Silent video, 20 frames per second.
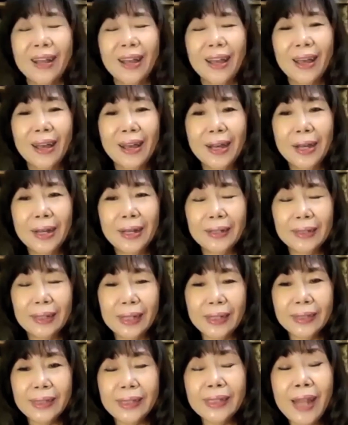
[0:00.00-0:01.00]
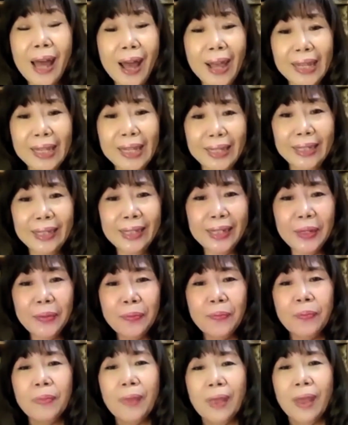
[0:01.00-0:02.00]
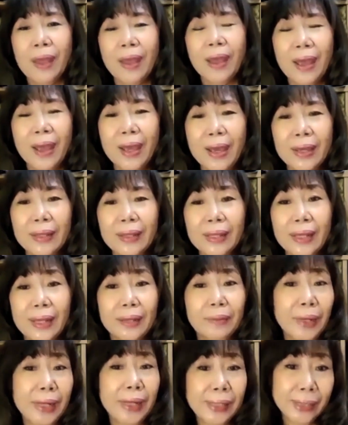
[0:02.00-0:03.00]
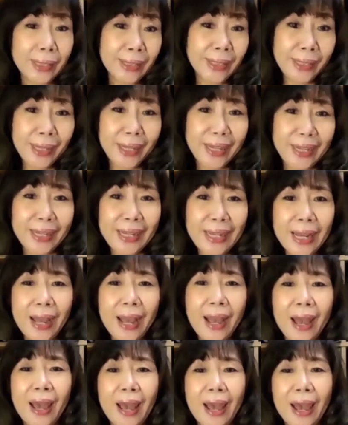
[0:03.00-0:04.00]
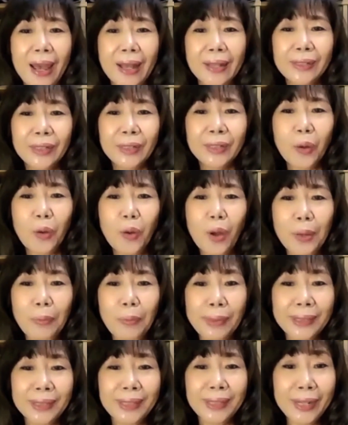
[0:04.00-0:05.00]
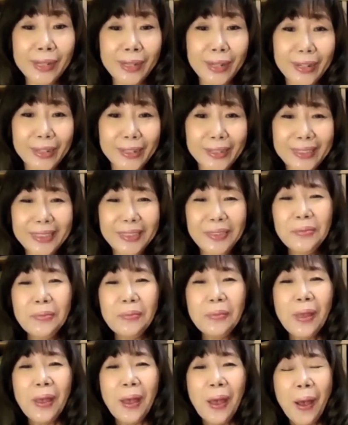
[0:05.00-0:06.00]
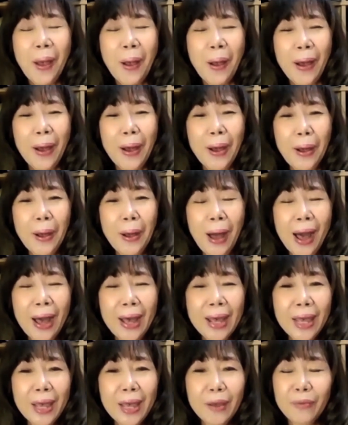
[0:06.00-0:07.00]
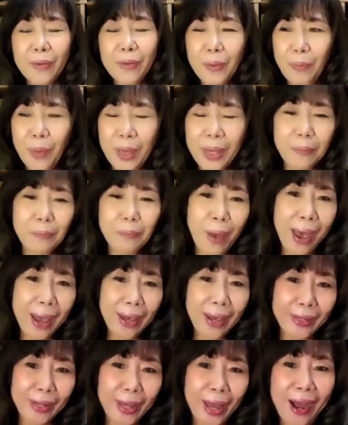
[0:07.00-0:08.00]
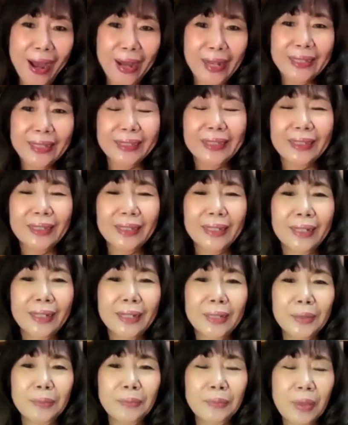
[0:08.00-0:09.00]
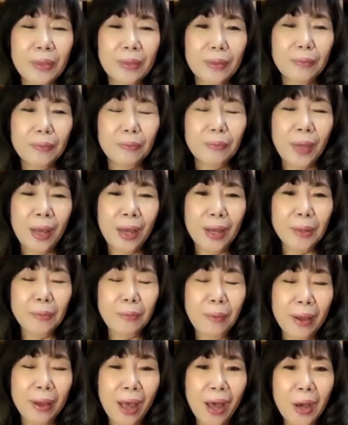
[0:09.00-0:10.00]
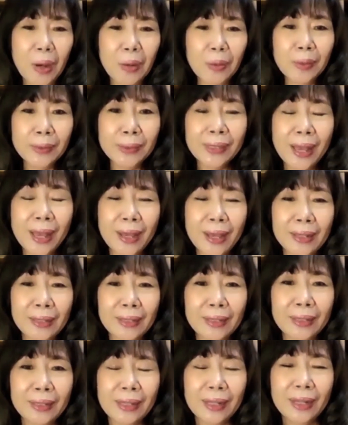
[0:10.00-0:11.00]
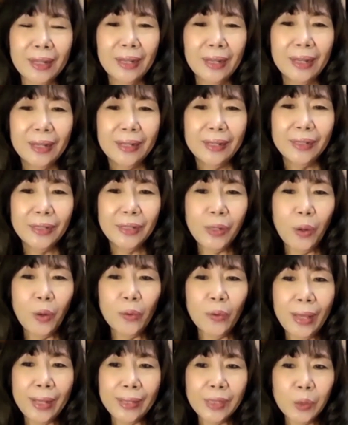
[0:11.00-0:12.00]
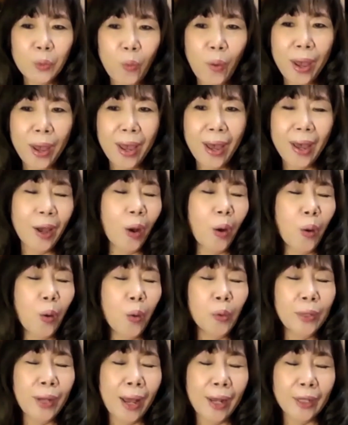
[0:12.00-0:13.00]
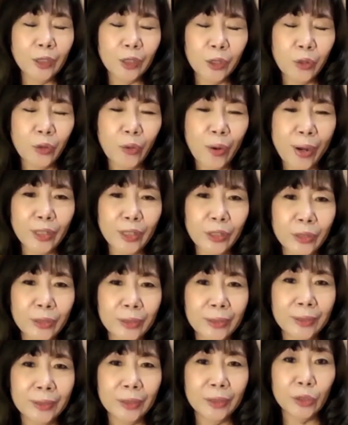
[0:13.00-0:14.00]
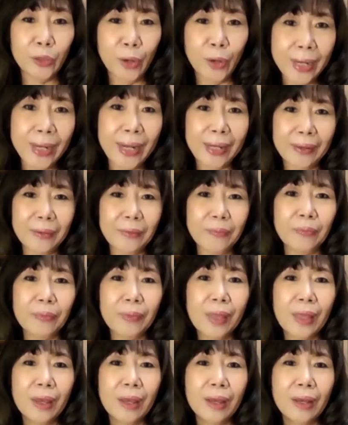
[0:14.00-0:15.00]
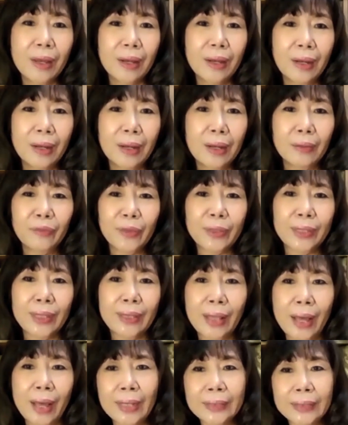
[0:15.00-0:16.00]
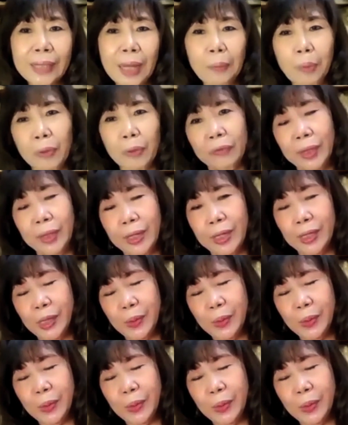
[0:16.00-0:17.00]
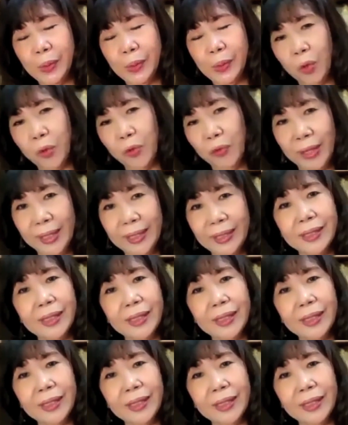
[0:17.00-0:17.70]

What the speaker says: It's an island, but it's a city. And so I'm a city girl. I have a big backyard behind my house, and so that's where I hold extraterrestrial training for the last couple of years before COVID.